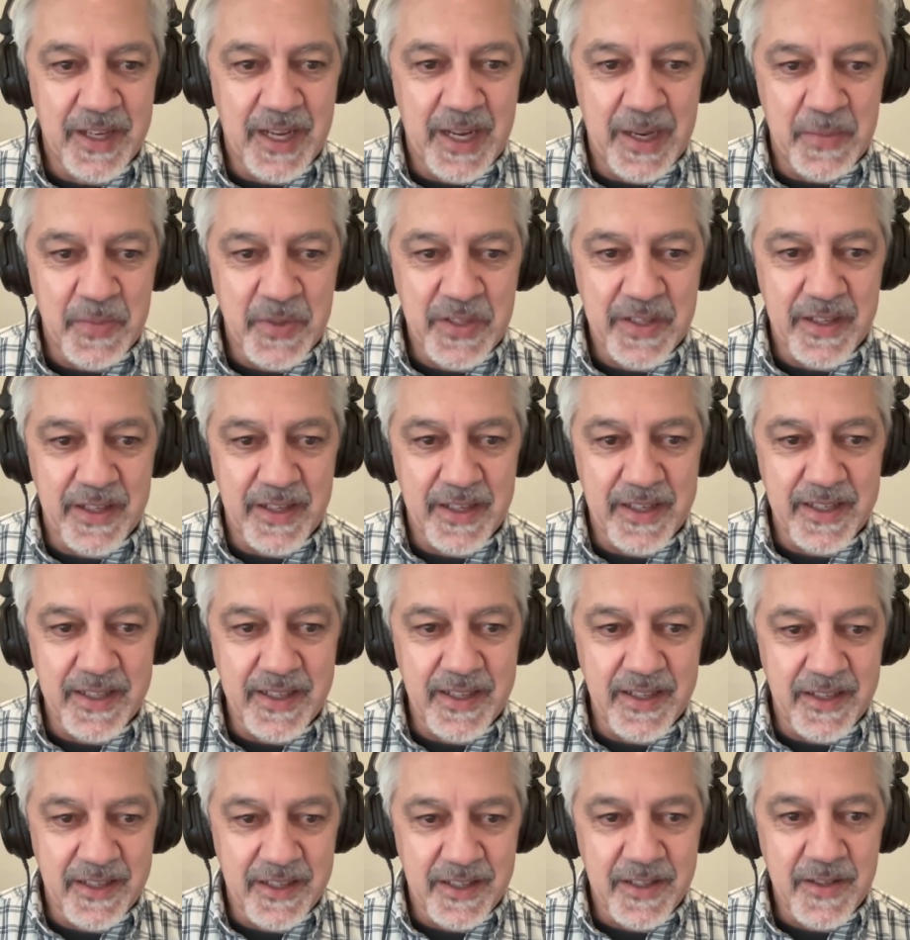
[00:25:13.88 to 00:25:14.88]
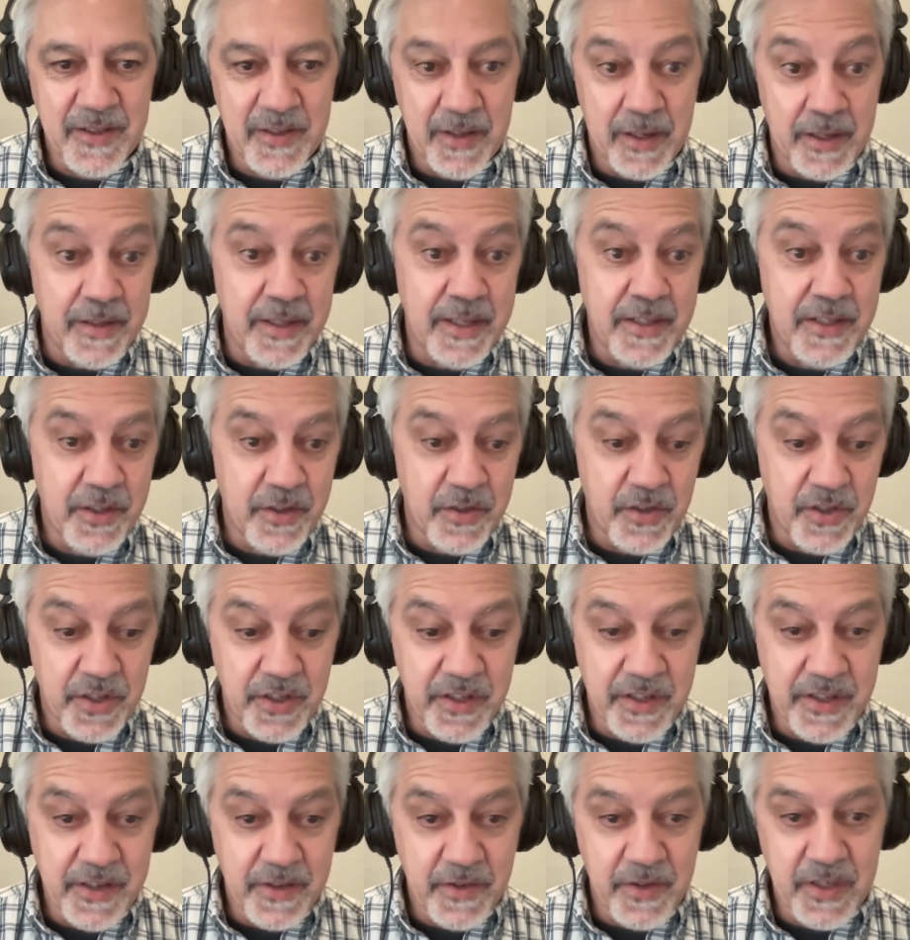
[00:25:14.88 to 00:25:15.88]
apps that exist. Unless there's
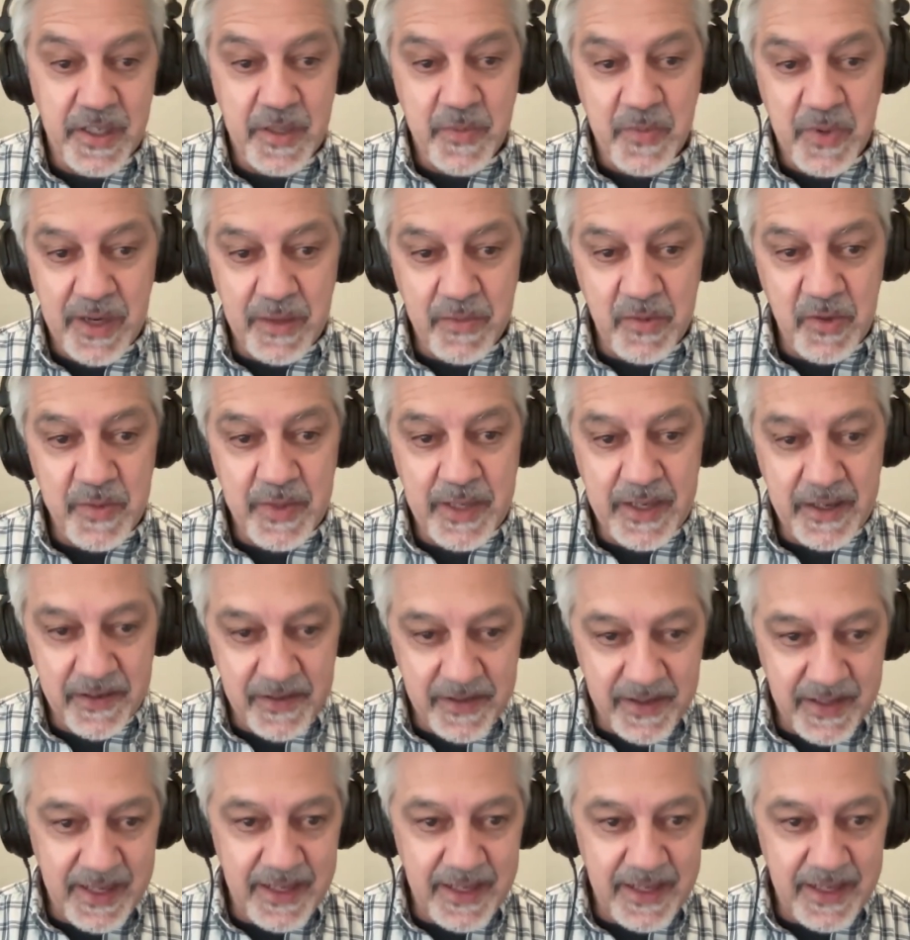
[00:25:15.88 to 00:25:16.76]
a serious problem there,